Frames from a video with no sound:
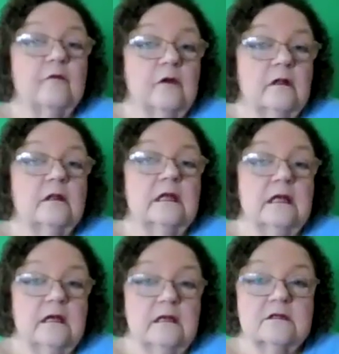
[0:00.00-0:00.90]
That
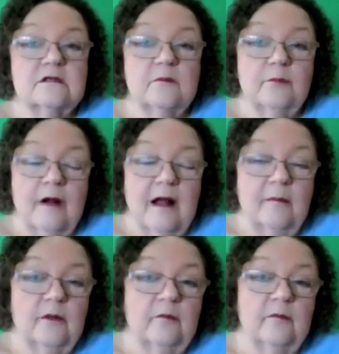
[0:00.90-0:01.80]
really is a
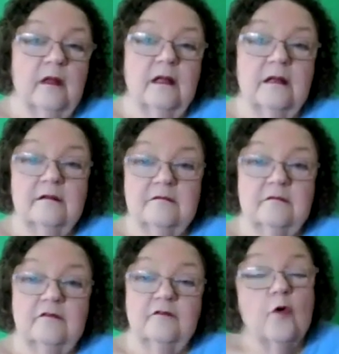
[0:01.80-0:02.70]
problem
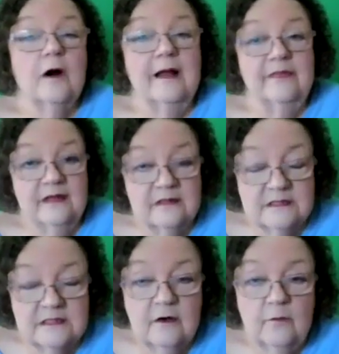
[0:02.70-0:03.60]
for I think
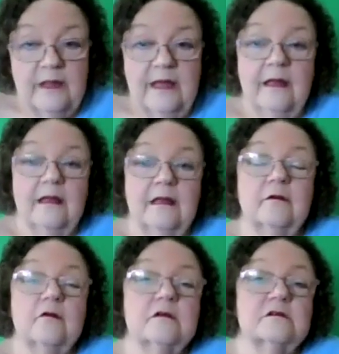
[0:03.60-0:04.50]
the DOB and
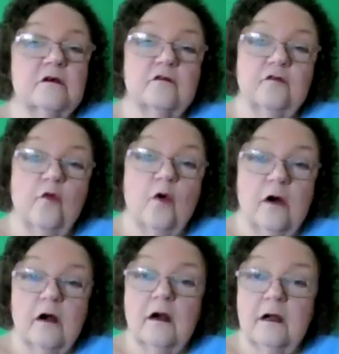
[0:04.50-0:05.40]
also
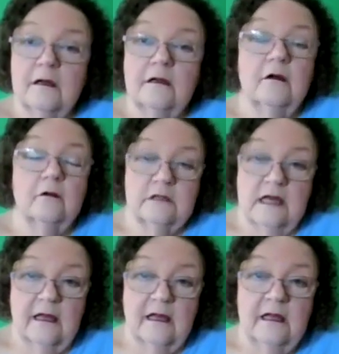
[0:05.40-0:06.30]
for
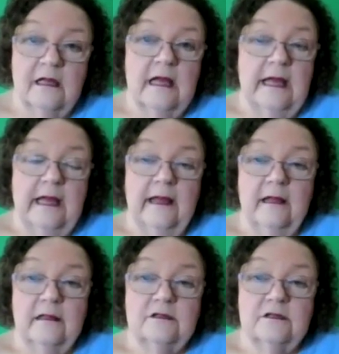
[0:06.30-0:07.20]
Holtec.
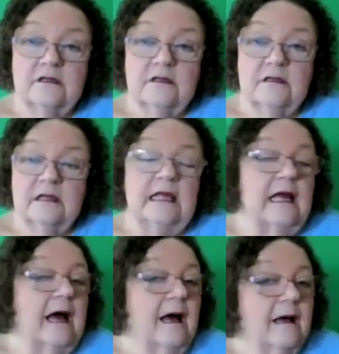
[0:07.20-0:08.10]
And
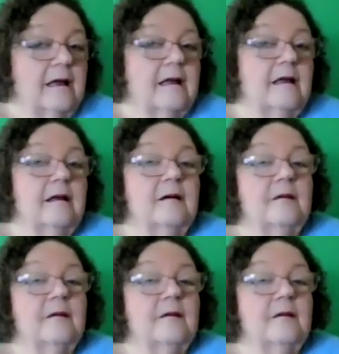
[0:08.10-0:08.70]
I